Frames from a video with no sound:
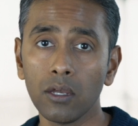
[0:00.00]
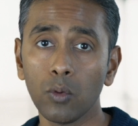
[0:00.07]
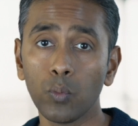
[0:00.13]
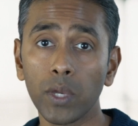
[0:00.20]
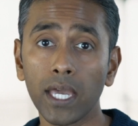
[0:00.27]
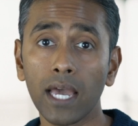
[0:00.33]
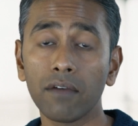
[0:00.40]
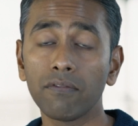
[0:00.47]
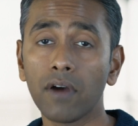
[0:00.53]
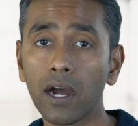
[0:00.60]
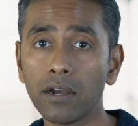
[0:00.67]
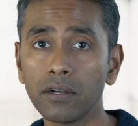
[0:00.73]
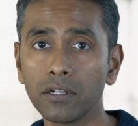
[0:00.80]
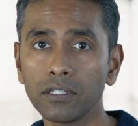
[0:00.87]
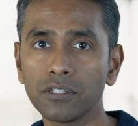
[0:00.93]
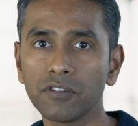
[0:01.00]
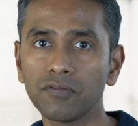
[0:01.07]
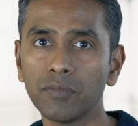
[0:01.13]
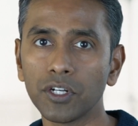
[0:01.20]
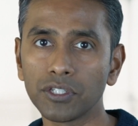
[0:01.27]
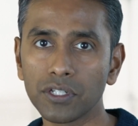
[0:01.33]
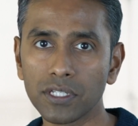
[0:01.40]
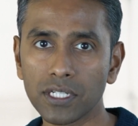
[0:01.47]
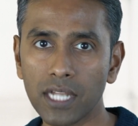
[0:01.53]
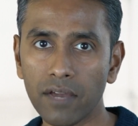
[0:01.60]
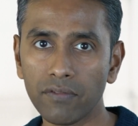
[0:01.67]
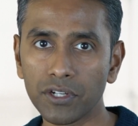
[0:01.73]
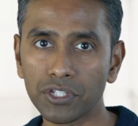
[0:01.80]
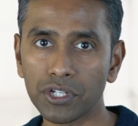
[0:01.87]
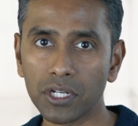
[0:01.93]
We have hundreds of merchants
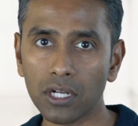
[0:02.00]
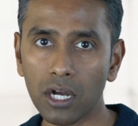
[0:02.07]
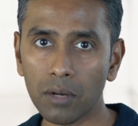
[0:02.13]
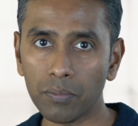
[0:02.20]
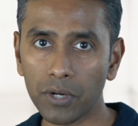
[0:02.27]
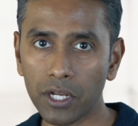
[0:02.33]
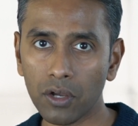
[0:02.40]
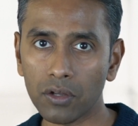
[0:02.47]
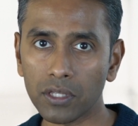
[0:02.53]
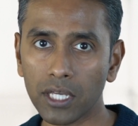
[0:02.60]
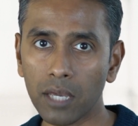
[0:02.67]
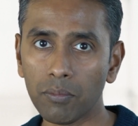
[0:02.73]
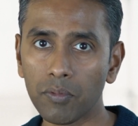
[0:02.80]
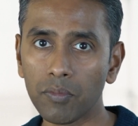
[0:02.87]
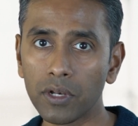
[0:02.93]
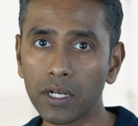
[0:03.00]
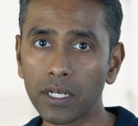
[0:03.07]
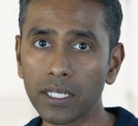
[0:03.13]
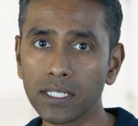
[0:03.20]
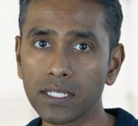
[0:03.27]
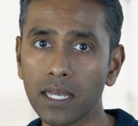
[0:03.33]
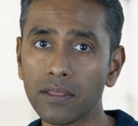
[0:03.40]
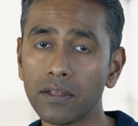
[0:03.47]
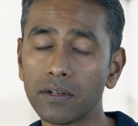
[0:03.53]
leveraging our pre-auth capabilities, and the